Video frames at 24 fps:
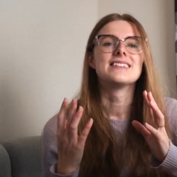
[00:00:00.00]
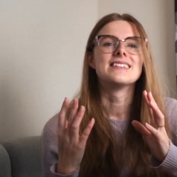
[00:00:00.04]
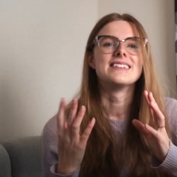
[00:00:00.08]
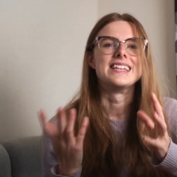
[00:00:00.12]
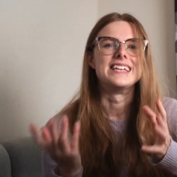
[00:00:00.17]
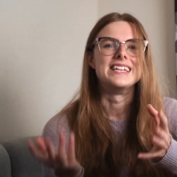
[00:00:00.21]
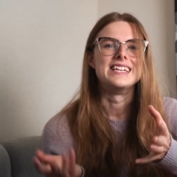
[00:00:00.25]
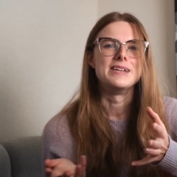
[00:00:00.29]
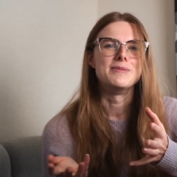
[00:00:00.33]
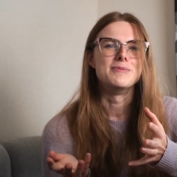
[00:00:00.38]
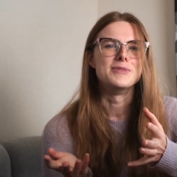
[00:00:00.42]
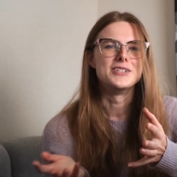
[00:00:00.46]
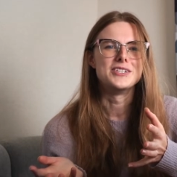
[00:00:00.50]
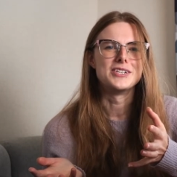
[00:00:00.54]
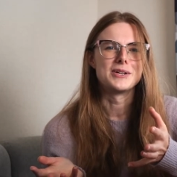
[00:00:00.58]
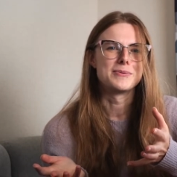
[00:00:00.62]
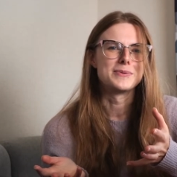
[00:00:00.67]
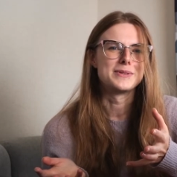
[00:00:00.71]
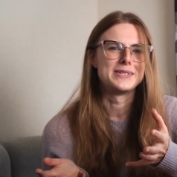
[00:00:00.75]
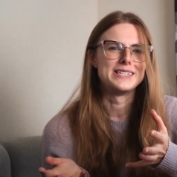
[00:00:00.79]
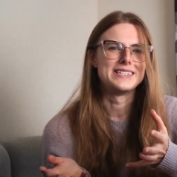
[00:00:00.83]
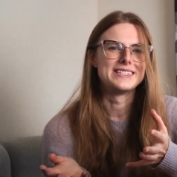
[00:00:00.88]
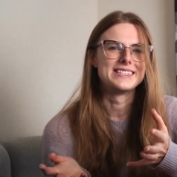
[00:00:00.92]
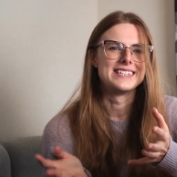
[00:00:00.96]
Their name in
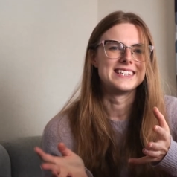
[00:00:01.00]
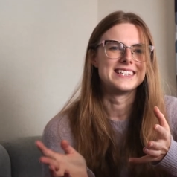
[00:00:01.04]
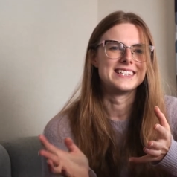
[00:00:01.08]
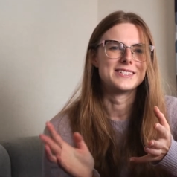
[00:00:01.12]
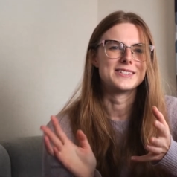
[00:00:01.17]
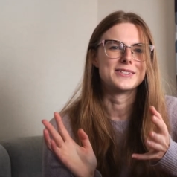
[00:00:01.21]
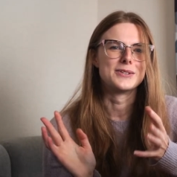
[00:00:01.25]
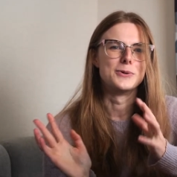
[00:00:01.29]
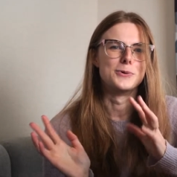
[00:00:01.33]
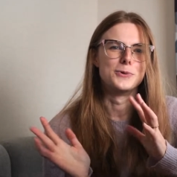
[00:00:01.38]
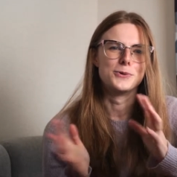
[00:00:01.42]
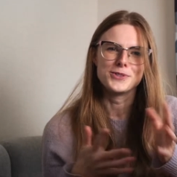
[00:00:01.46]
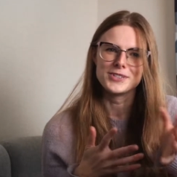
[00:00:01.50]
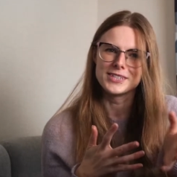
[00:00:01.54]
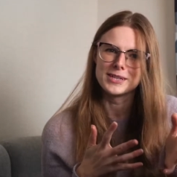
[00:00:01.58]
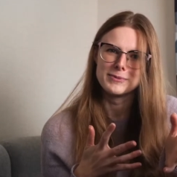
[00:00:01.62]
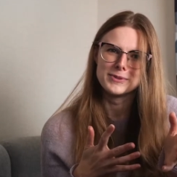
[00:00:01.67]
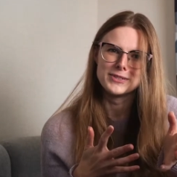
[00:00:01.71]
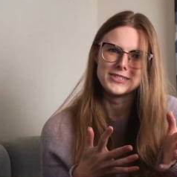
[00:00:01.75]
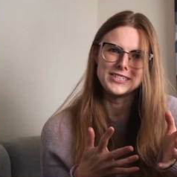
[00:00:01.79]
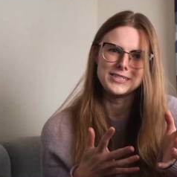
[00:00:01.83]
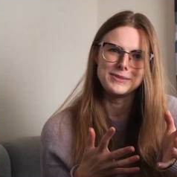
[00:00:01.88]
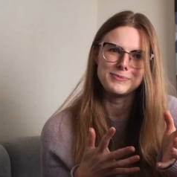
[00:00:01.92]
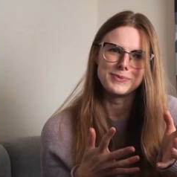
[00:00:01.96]
Japanese is
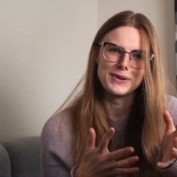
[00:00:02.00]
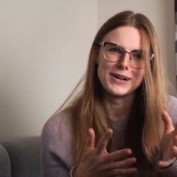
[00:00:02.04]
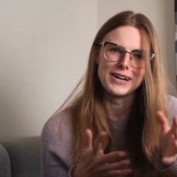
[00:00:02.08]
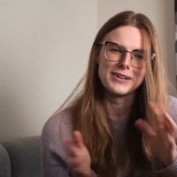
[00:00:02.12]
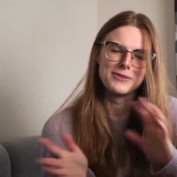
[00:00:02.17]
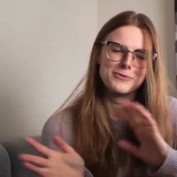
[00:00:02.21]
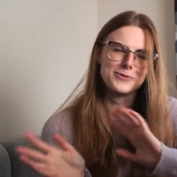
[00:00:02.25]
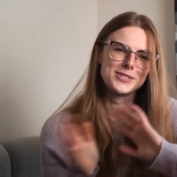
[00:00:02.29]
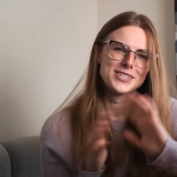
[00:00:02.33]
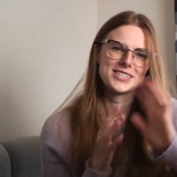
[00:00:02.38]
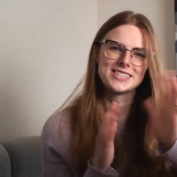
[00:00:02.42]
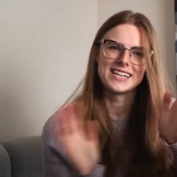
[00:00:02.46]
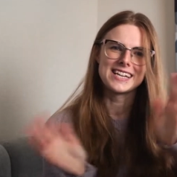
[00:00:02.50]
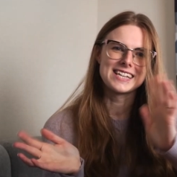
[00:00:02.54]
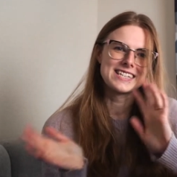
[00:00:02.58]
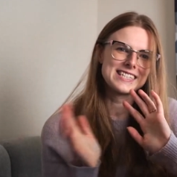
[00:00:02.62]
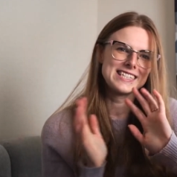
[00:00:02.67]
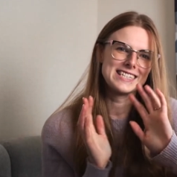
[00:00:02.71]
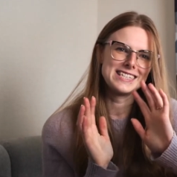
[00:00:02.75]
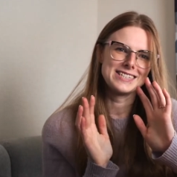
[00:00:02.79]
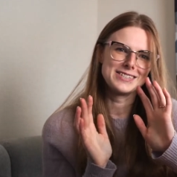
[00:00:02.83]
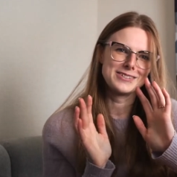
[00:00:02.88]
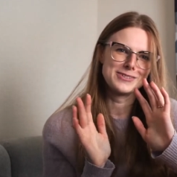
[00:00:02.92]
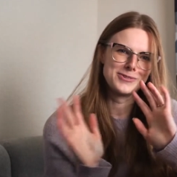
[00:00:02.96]
Osama Jipai, which is
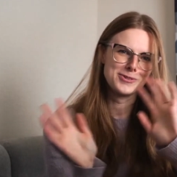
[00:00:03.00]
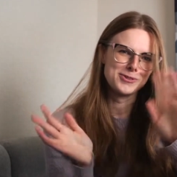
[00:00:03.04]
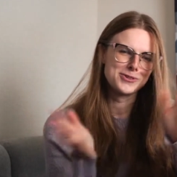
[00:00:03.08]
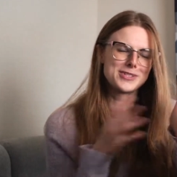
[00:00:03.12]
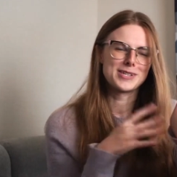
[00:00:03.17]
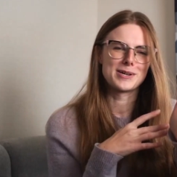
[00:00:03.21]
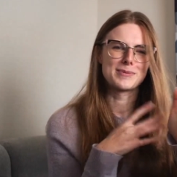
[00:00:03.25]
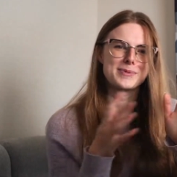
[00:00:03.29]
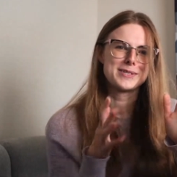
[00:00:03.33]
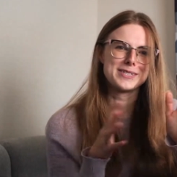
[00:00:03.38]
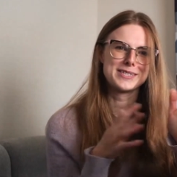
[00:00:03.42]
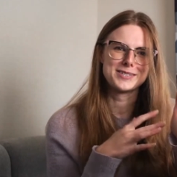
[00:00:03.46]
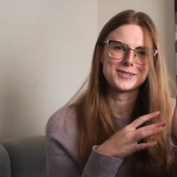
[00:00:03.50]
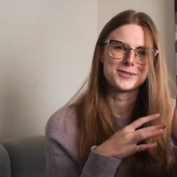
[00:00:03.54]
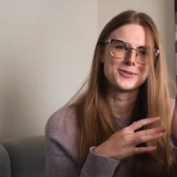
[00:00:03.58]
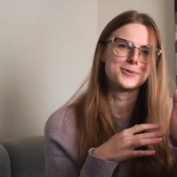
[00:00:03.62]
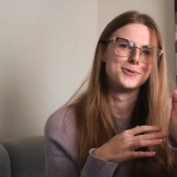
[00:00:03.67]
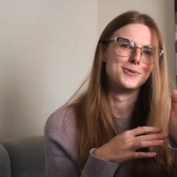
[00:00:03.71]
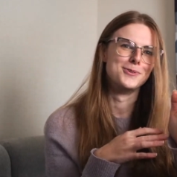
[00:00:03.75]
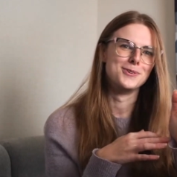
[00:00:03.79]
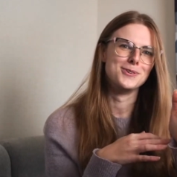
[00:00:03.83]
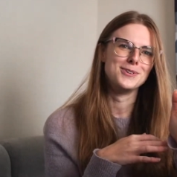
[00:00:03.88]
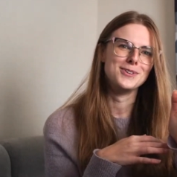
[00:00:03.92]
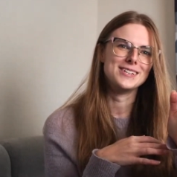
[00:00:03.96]
actually not Japanese at
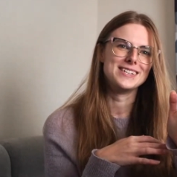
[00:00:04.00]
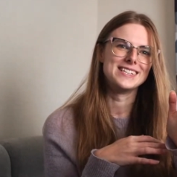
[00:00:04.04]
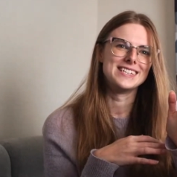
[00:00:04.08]
all,